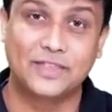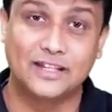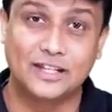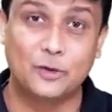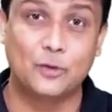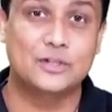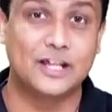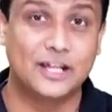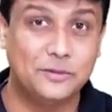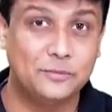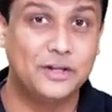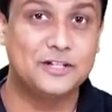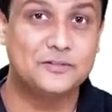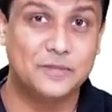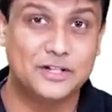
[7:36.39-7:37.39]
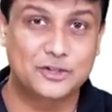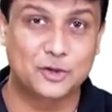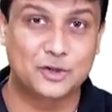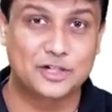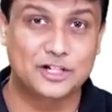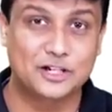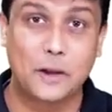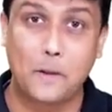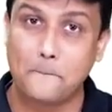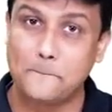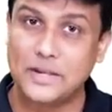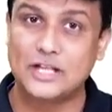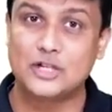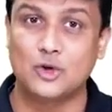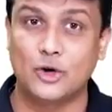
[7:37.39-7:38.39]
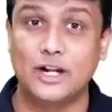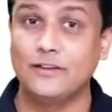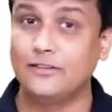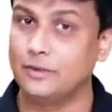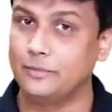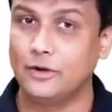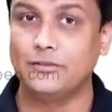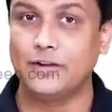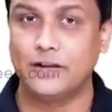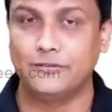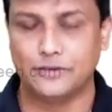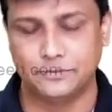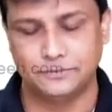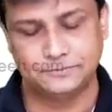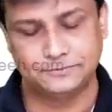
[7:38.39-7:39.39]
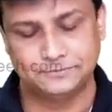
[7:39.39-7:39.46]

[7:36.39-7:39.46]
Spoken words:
There was an image-based question based on development of diaphragm.